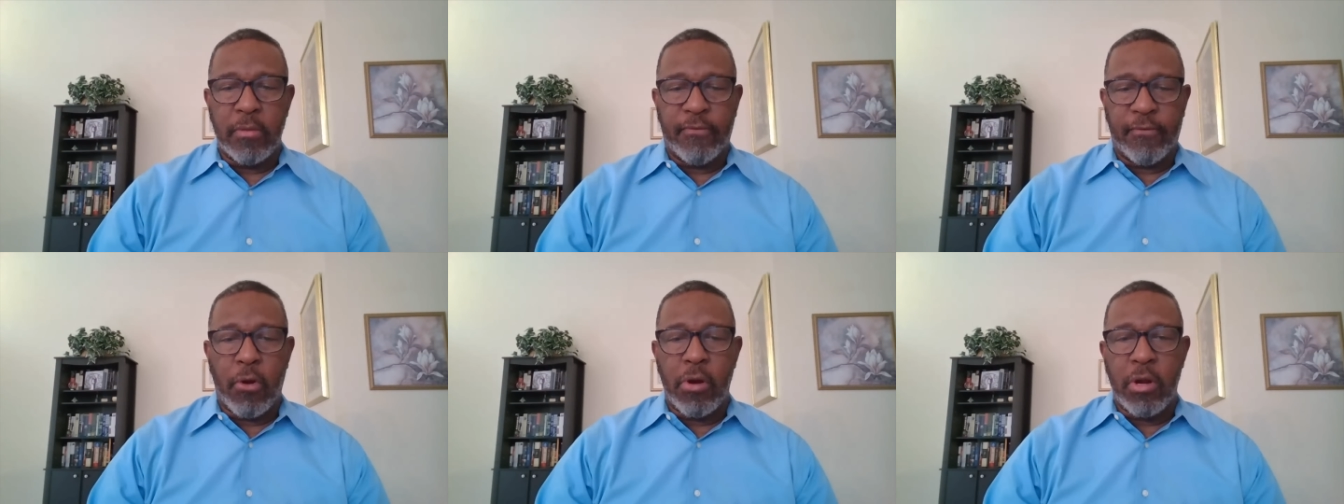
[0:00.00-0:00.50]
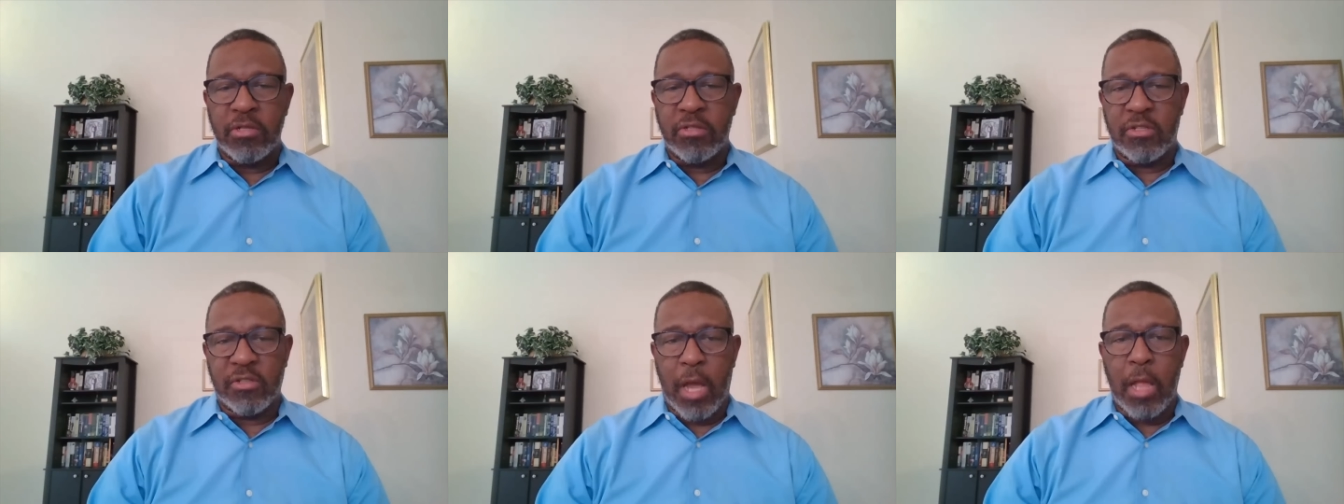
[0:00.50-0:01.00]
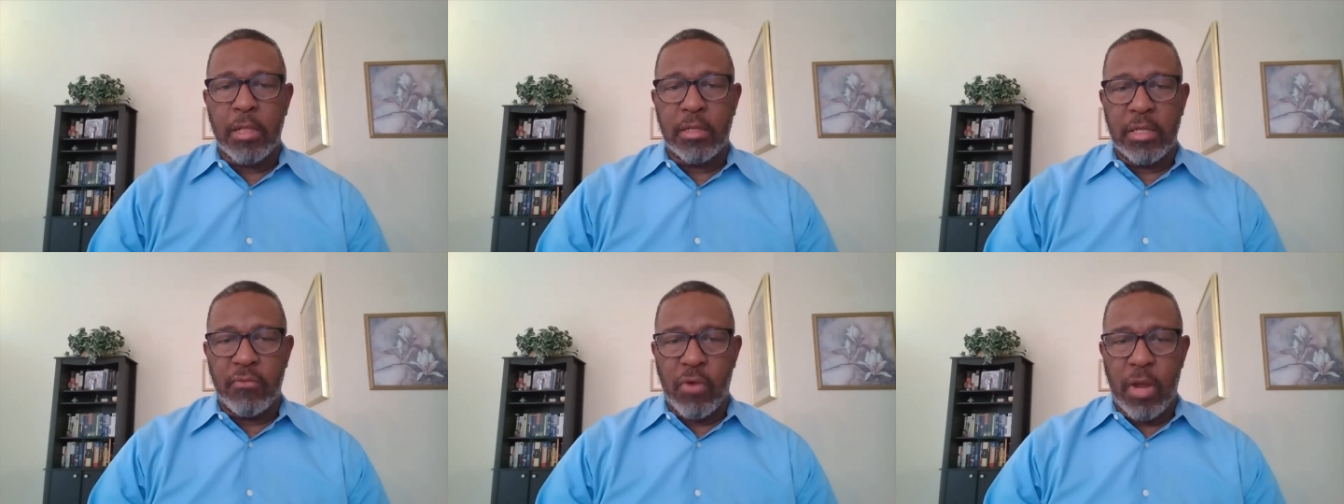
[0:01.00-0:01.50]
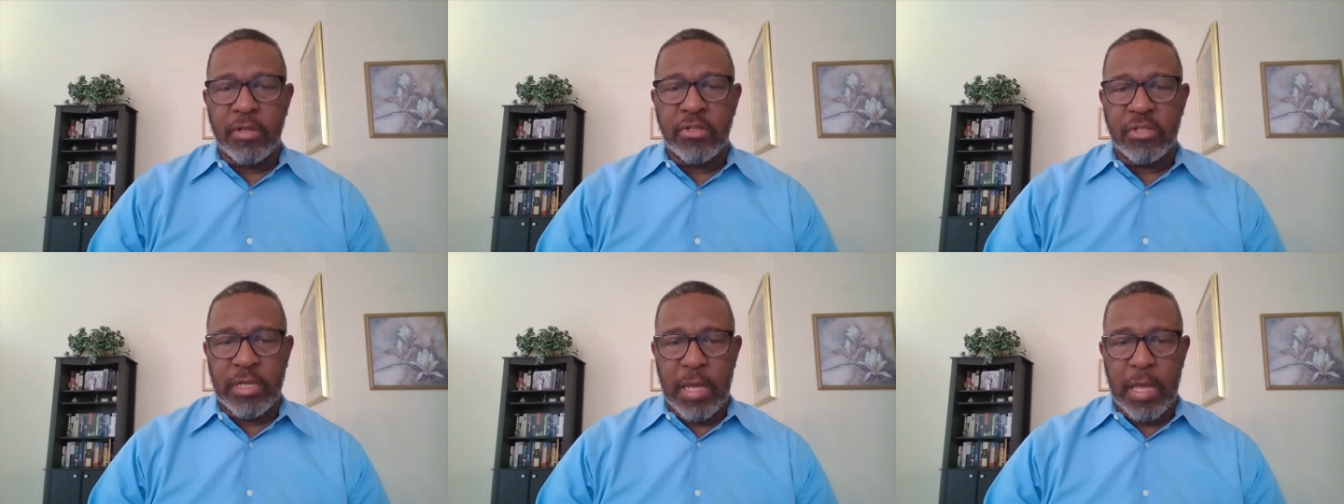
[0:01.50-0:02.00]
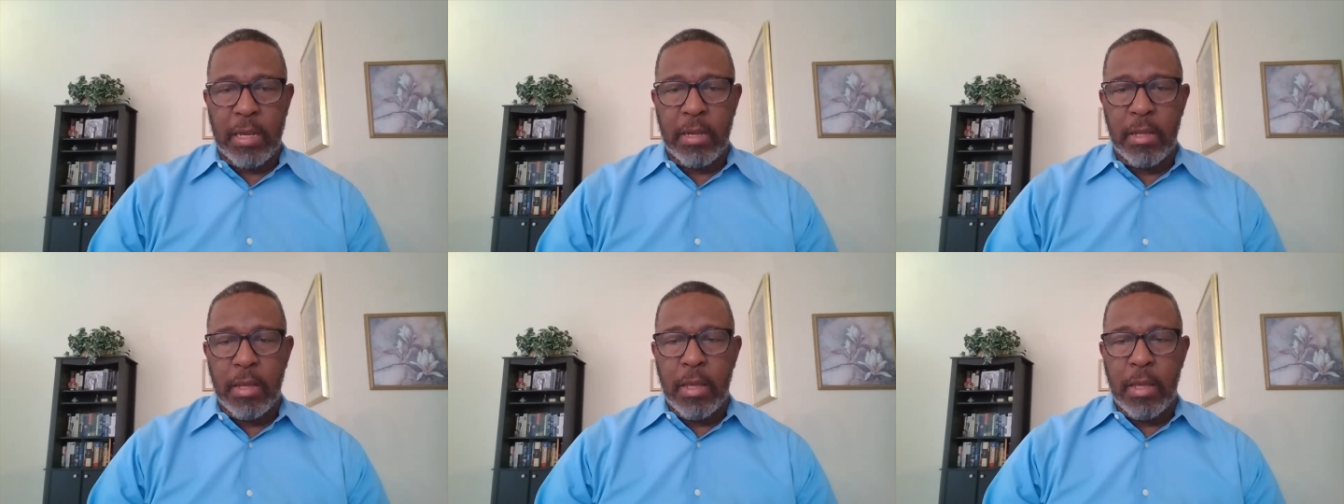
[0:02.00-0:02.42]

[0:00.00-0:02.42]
Florida is a solidly red state,